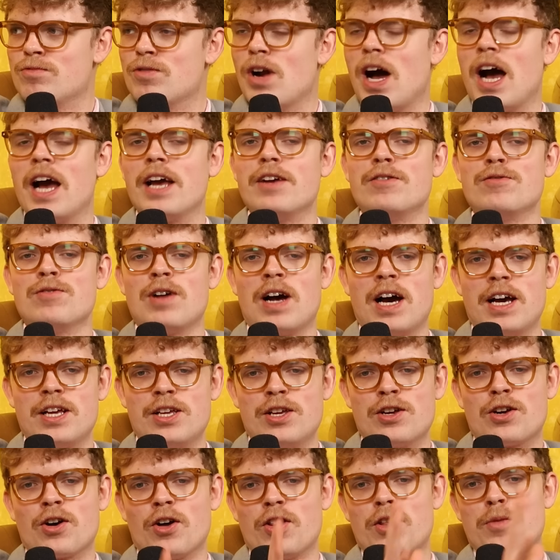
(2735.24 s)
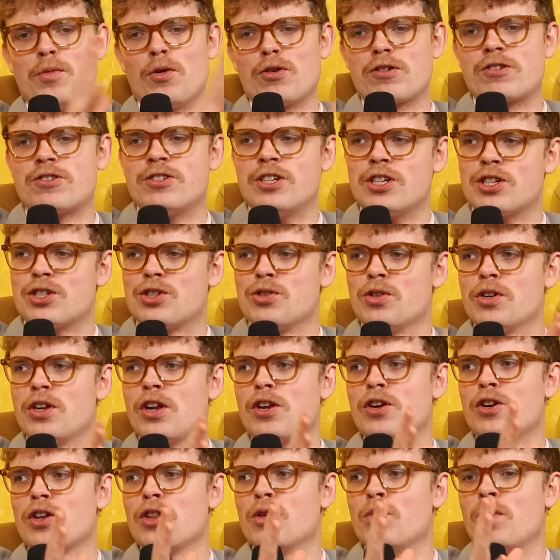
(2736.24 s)
Right. You got the more traditional
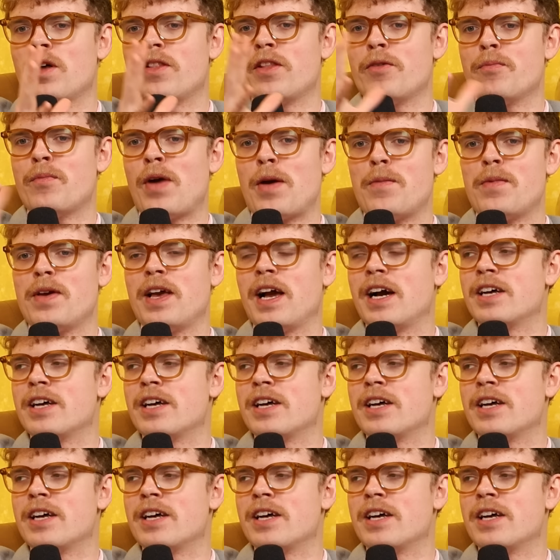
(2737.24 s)
and you got the one that maybe